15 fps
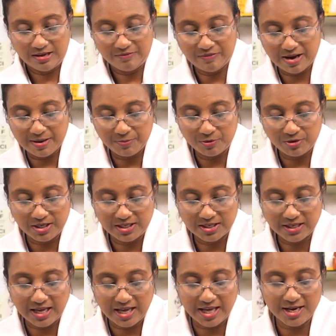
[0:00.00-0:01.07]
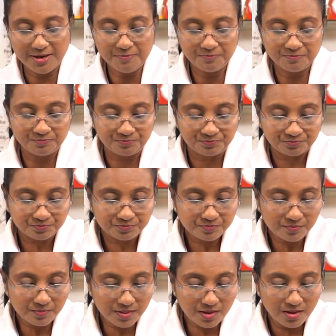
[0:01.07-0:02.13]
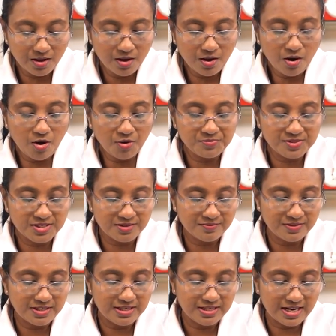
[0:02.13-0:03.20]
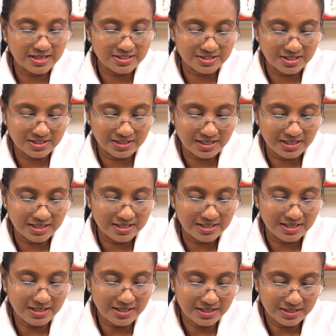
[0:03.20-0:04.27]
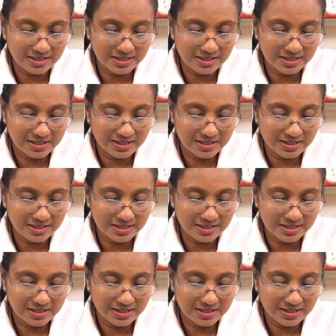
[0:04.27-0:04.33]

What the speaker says: If I put it again, observe the direction clearly.